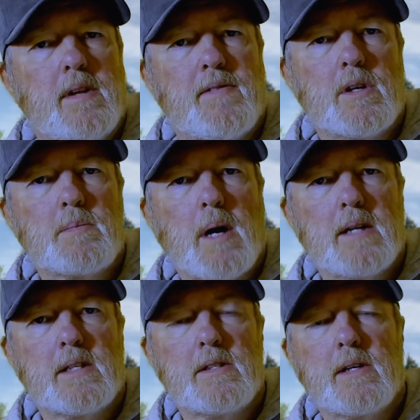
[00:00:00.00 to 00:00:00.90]
The first
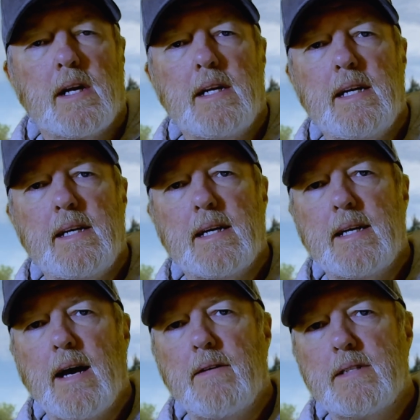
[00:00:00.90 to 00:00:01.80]
process you're going to need to get
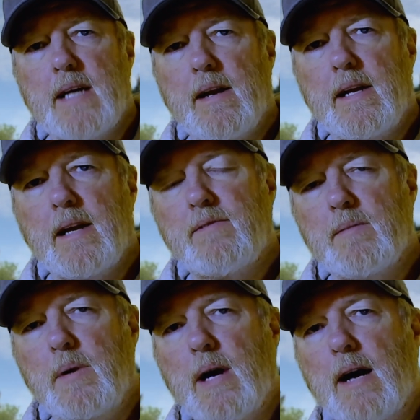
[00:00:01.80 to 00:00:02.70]
down is how to get
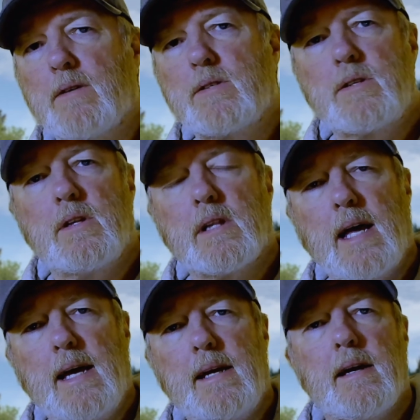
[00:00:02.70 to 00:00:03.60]
from your house to the
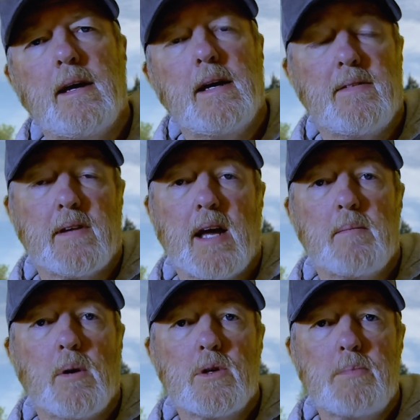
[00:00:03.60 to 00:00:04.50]
lake. If you're like
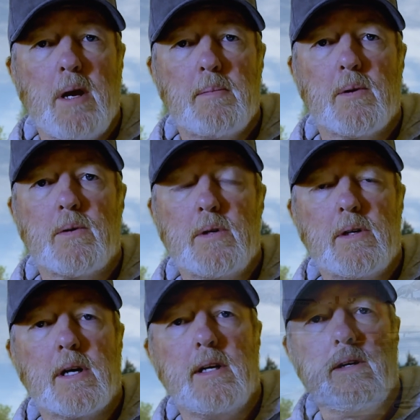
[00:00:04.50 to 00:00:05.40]
most people,
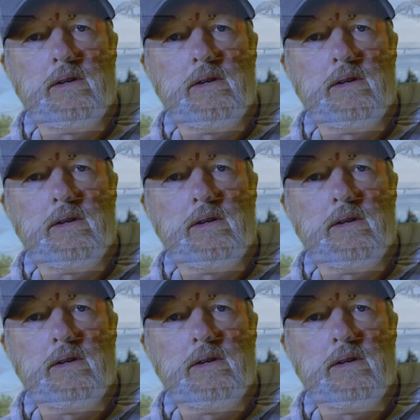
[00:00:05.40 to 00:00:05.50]
you're going to use